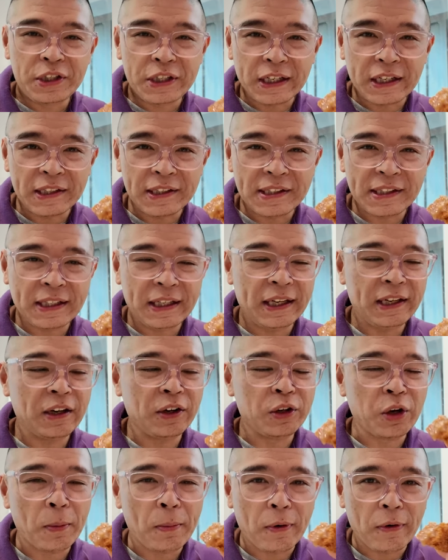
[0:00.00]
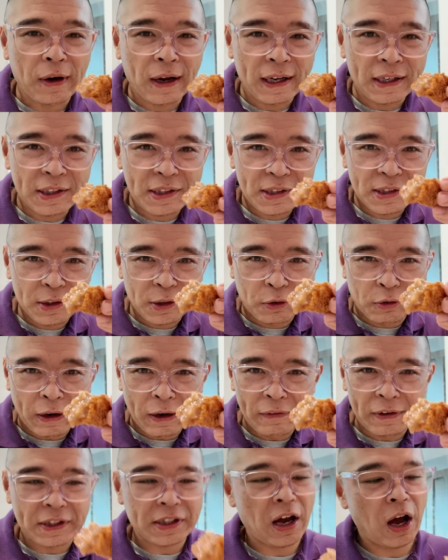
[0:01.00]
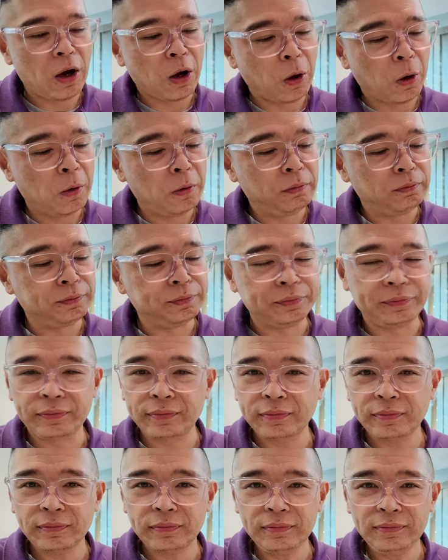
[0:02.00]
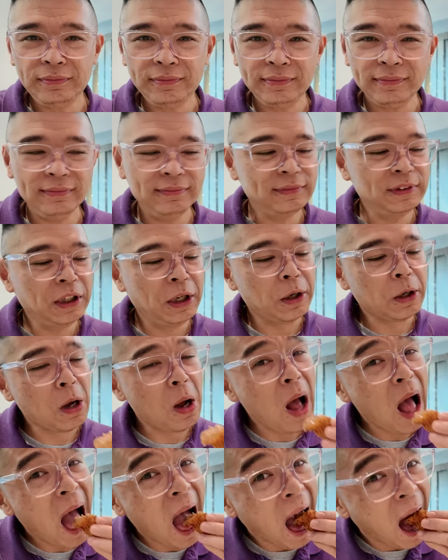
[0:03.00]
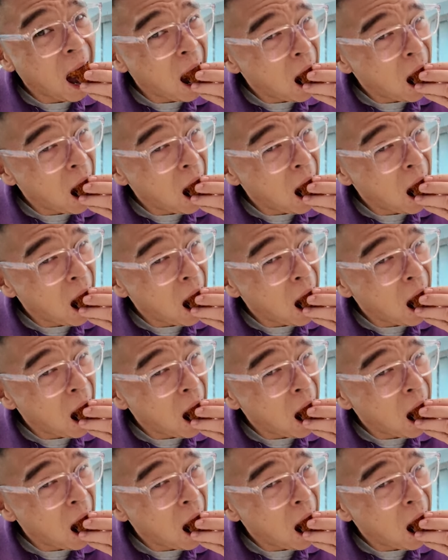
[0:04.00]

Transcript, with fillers: chicken skin adobo rice gravy taco. Here we go.